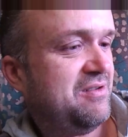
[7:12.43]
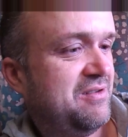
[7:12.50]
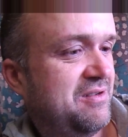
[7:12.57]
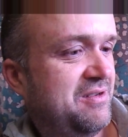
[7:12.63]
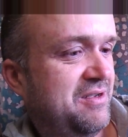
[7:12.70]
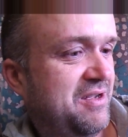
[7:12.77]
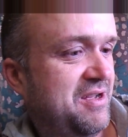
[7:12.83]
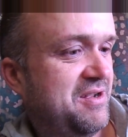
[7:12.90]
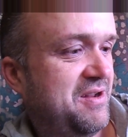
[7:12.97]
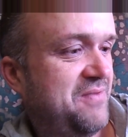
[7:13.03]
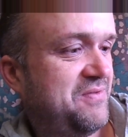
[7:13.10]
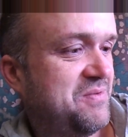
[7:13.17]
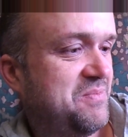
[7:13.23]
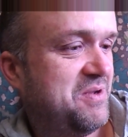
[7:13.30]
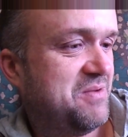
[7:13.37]
It'd have
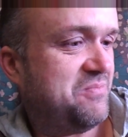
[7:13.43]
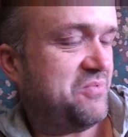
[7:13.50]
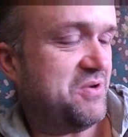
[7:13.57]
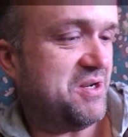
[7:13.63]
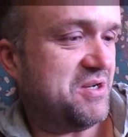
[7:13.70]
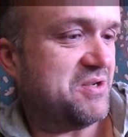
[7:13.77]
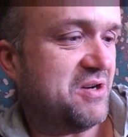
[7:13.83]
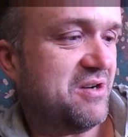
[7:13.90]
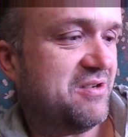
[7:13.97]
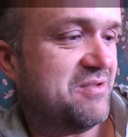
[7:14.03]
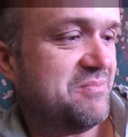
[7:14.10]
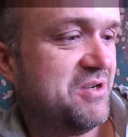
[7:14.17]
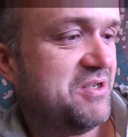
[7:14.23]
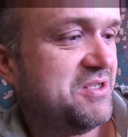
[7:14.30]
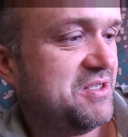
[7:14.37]
to be a pretty dire
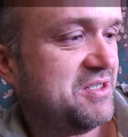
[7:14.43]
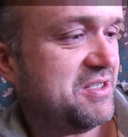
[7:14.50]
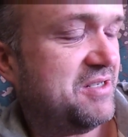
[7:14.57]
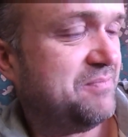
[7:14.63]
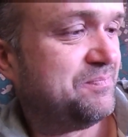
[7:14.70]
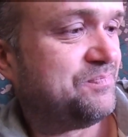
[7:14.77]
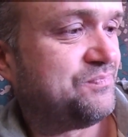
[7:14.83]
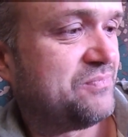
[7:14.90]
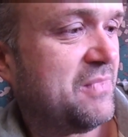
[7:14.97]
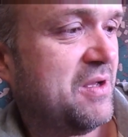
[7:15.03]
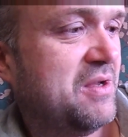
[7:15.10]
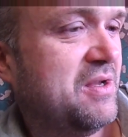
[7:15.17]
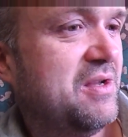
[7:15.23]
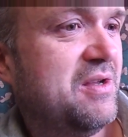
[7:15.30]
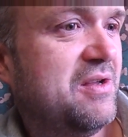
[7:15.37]
emergency.
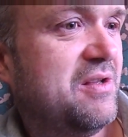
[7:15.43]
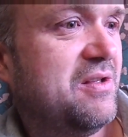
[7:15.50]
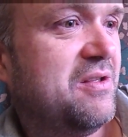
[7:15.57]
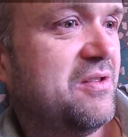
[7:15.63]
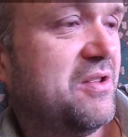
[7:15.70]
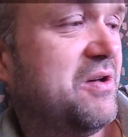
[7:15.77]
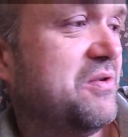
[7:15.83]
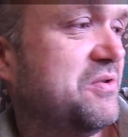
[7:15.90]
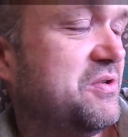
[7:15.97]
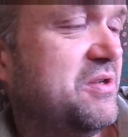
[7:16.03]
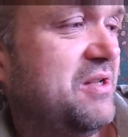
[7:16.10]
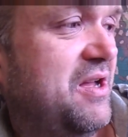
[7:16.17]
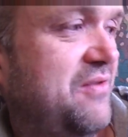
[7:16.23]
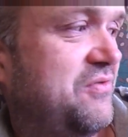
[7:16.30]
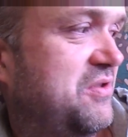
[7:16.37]
Although I do
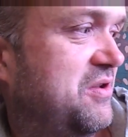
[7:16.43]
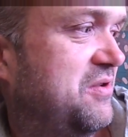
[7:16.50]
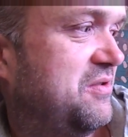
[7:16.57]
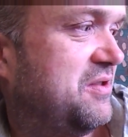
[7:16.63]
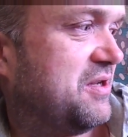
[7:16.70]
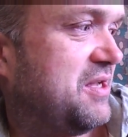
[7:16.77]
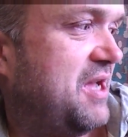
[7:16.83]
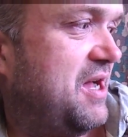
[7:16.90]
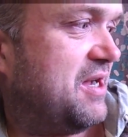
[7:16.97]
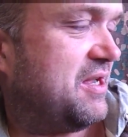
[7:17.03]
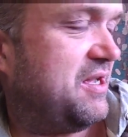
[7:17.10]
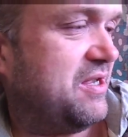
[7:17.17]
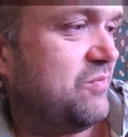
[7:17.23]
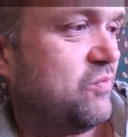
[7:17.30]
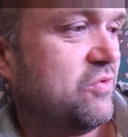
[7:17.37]
love the
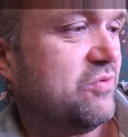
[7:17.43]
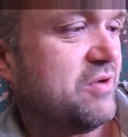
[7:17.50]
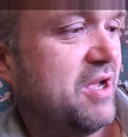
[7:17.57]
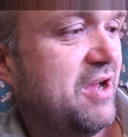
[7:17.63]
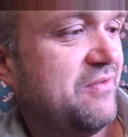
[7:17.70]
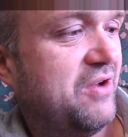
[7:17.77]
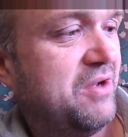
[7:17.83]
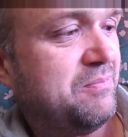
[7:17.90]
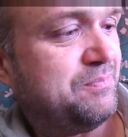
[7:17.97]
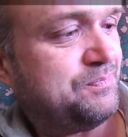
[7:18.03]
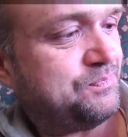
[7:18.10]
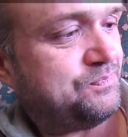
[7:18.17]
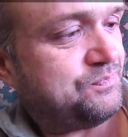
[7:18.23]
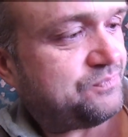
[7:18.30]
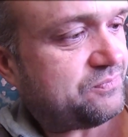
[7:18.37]
khaki wool cover.
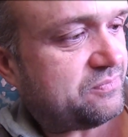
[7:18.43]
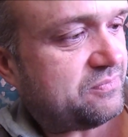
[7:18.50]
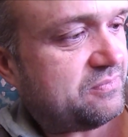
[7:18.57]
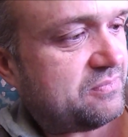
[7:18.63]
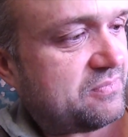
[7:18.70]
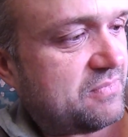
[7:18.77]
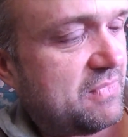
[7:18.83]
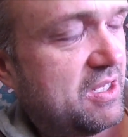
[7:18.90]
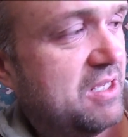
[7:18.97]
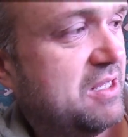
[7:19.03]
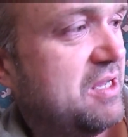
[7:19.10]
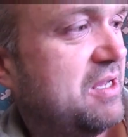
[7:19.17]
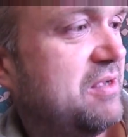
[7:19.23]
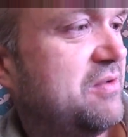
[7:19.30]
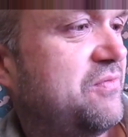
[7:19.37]

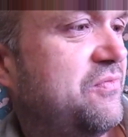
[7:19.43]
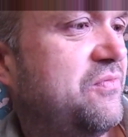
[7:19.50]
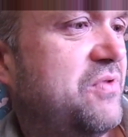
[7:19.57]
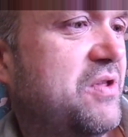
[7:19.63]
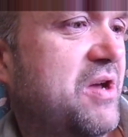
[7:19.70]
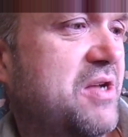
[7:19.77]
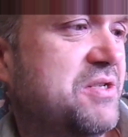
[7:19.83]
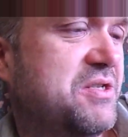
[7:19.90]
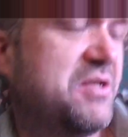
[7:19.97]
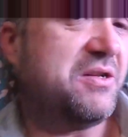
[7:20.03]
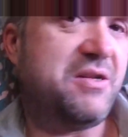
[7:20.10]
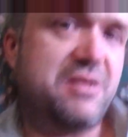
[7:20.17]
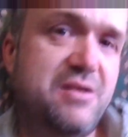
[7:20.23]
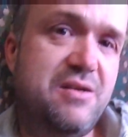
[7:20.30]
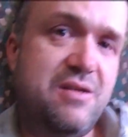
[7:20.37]
Those that
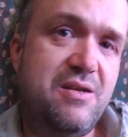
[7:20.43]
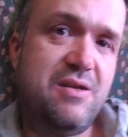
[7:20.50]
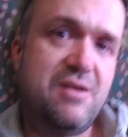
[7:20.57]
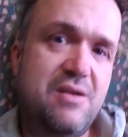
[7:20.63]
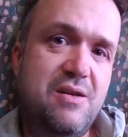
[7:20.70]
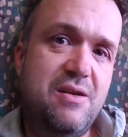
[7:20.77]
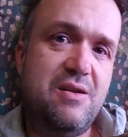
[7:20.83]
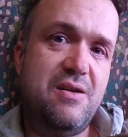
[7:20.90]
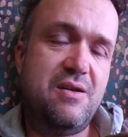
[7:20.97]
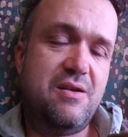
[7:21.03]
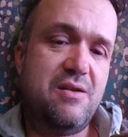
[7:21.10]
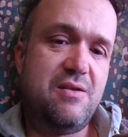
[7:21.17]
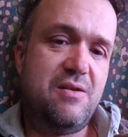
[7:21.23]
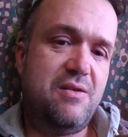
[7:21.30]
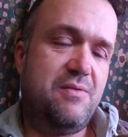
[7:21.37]
are
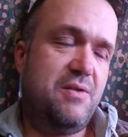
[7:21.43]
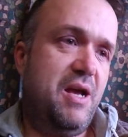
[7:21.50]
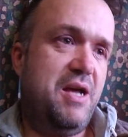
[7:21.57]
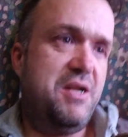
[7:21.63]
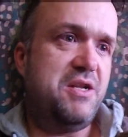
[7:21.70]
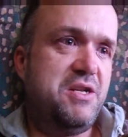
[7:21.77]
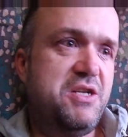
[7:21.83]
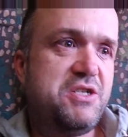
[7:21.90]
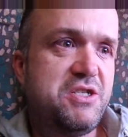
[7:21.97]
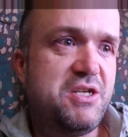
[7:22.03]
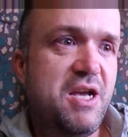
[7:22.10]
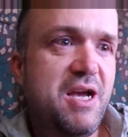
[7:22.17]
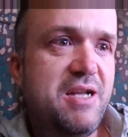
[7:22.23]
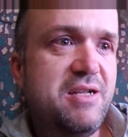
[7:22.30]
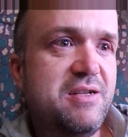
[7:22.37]

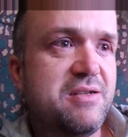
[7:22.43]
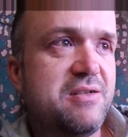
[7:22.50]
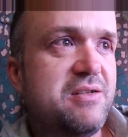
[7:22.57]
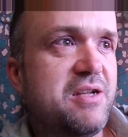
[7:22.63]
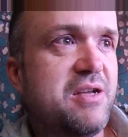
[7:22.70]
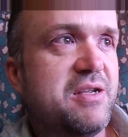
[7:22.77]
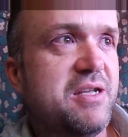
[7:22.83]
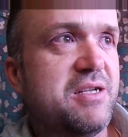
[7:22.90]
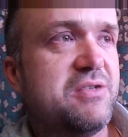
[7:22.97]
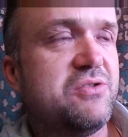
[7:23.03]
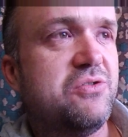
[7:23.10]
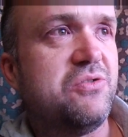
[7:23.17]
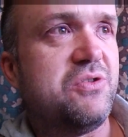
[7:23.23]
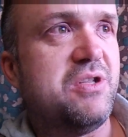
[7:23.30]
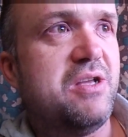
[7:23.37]
uninitiated and don't get
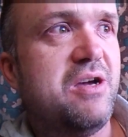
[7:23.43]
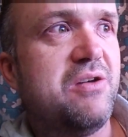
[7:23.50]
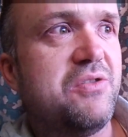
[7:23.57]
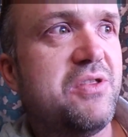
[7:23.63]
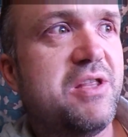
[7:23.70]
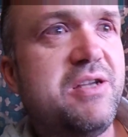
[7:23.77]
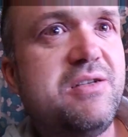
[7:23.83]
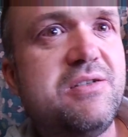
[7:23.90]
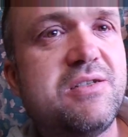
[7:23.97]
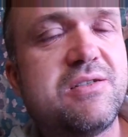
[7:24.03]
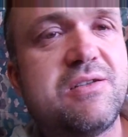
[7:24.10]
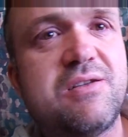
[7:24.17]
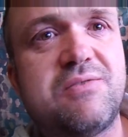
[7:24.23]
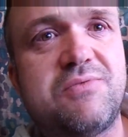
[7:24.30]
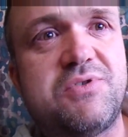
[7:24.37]
taught the old things,
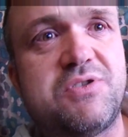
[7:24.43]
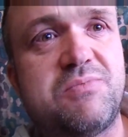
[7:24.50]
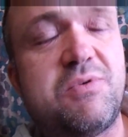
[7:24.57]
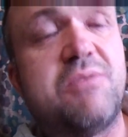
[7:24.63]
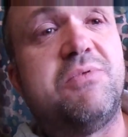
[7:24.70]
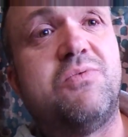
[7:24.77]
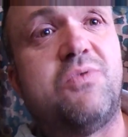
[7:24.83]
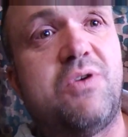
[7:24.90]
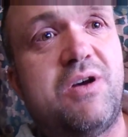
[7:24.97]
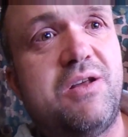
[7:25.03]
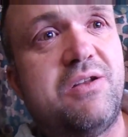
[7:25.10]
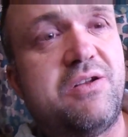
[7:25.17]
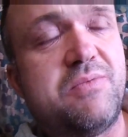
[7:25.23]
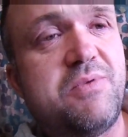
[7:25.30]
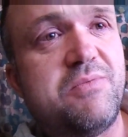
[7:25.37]
which is probably why a
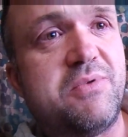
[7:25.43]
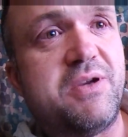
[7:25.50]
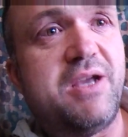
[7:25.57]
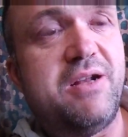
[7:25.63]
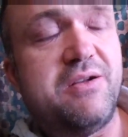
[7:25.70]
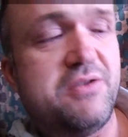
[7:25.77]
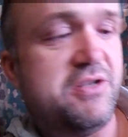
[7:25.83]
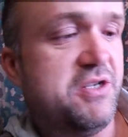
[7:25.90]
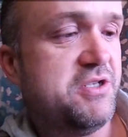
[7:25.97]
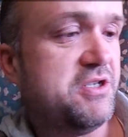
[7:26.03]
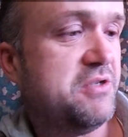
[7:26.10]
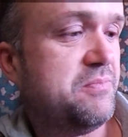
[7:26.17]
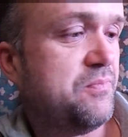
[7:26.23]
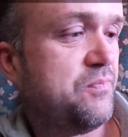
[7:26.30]
lot of people get on YouTube.